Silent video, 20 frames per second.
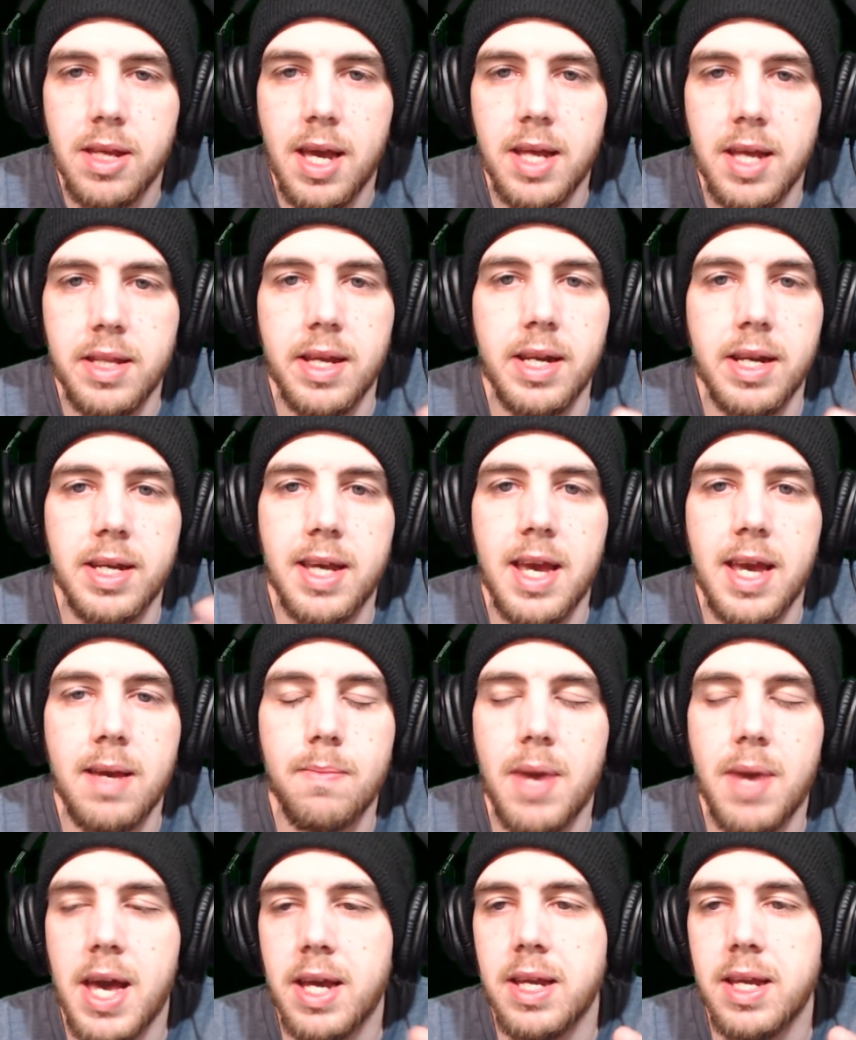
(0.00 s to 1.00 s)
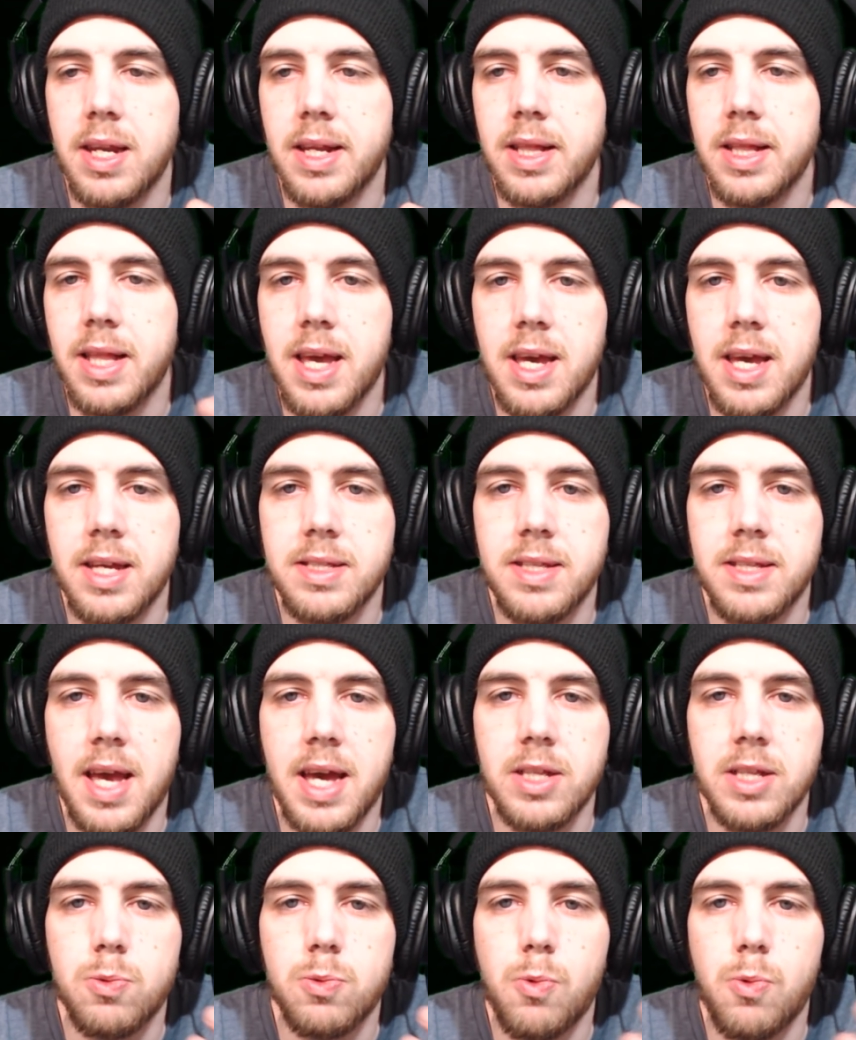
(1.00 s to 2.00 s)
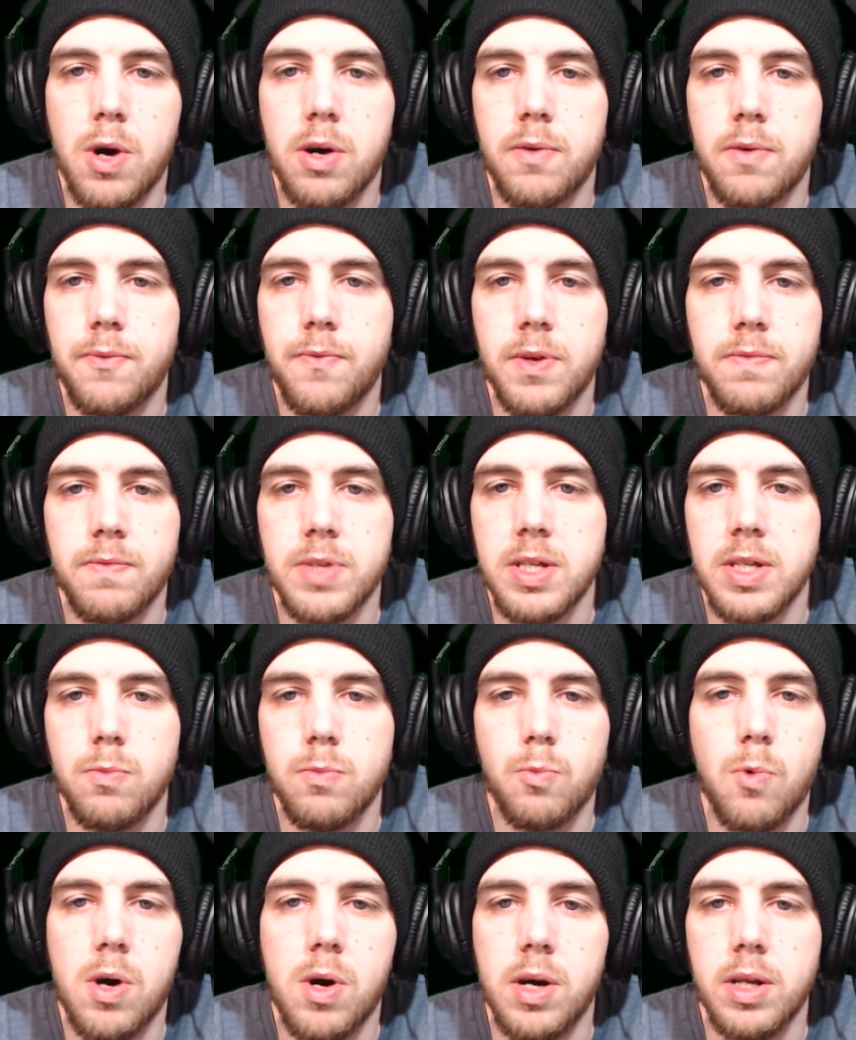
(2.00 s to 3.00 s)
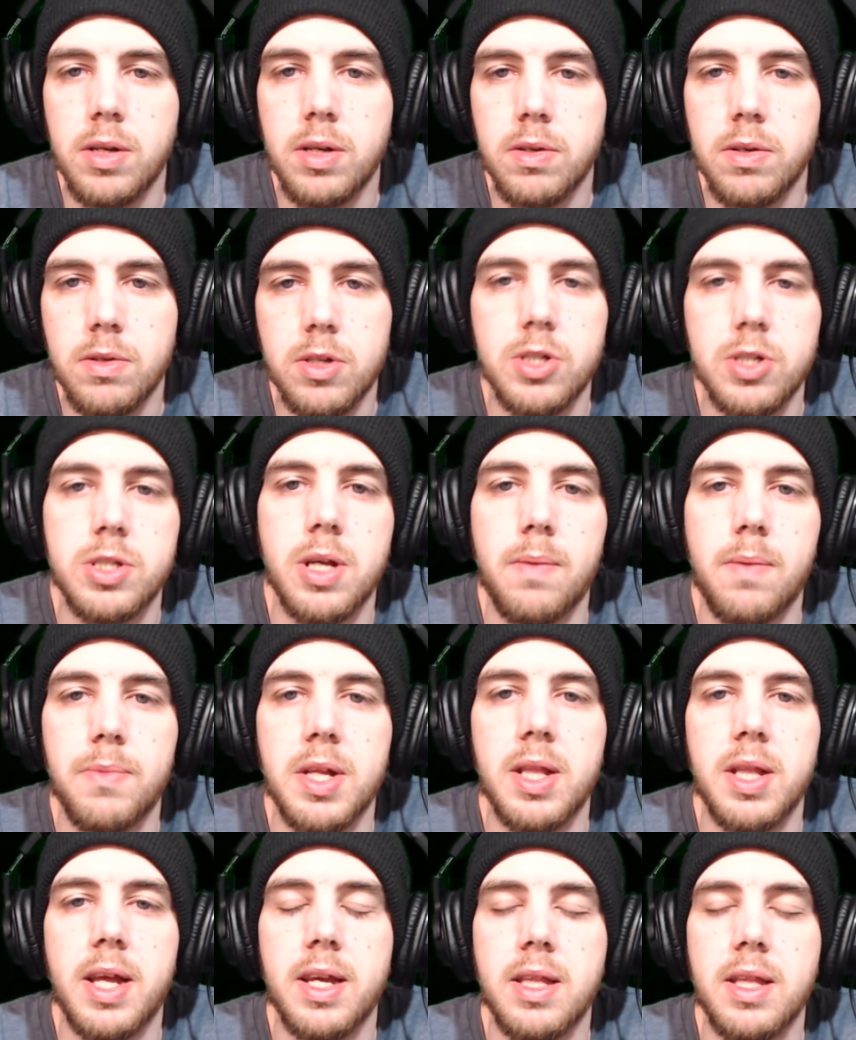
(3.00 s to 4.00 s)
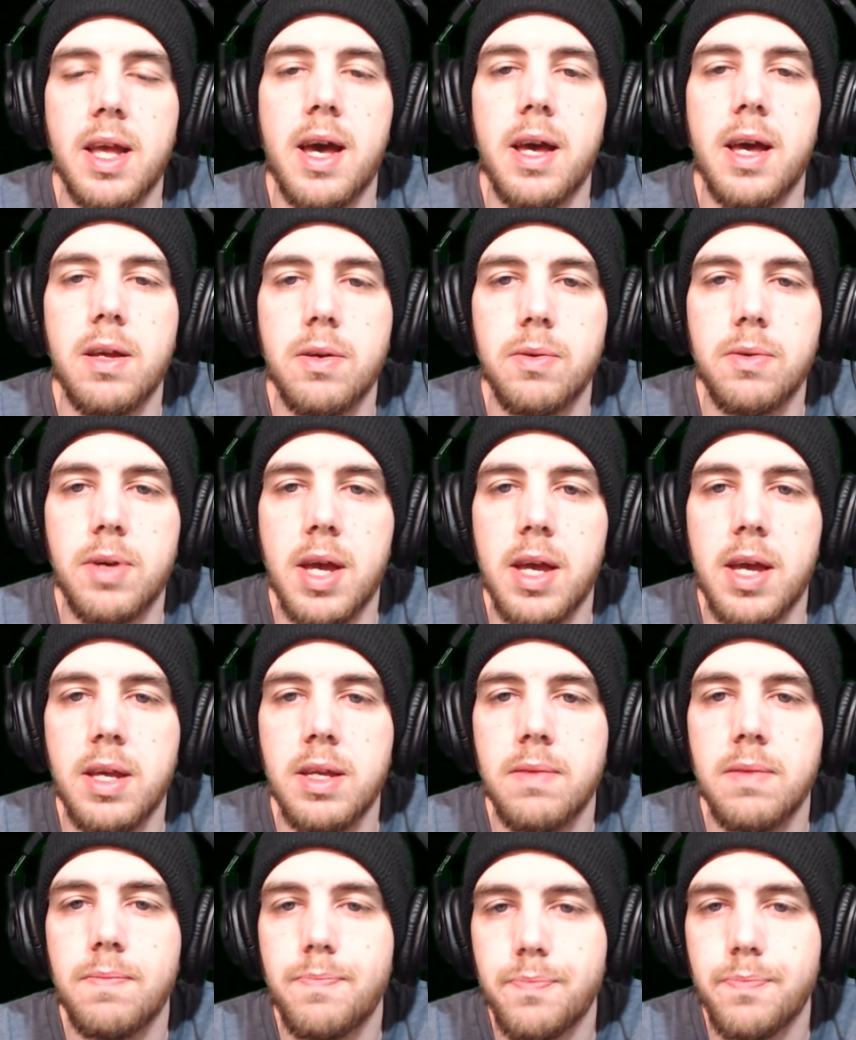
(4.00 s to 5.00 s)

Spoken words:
and then it came back and it lands at 12:51 or something like that, okay?